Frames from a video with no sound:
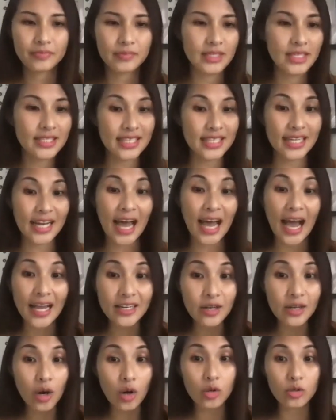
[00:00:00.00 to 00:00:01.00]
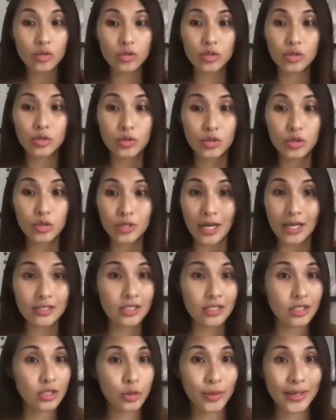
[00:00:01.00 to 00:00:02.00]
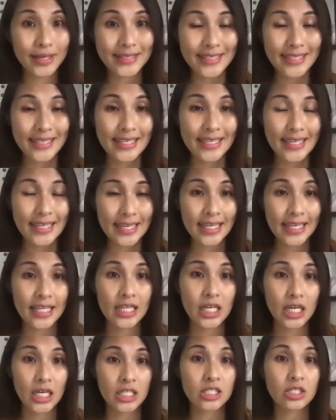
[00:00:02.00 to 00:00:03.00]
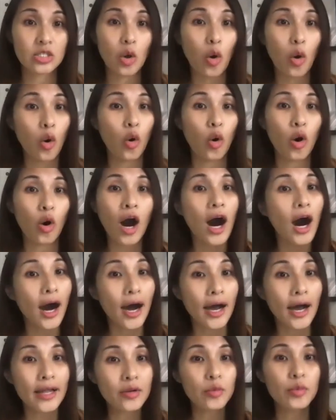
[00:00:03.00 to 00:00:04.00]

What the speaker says: Listen, I know 2020 hit us all hard.